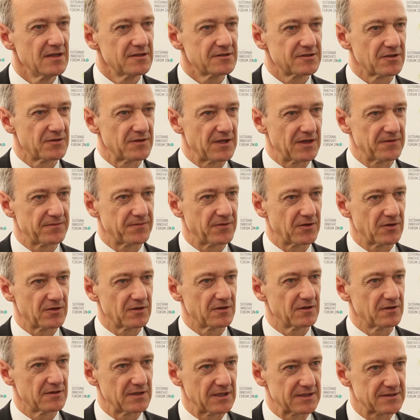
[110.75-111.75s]
So
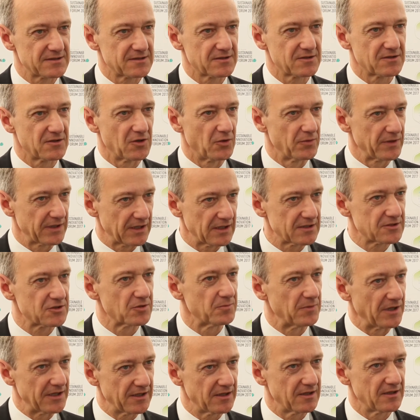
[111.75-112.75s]
therefore, it's going
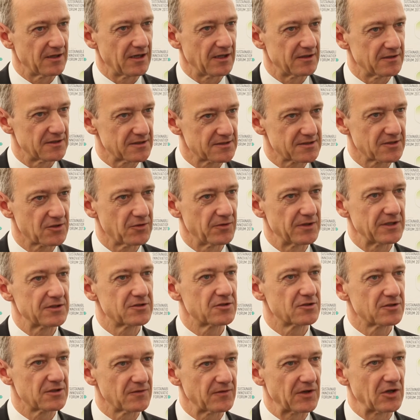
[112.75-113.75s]
into money and it's going
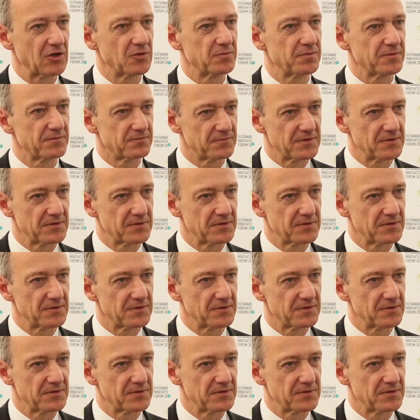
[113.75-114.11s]
to develop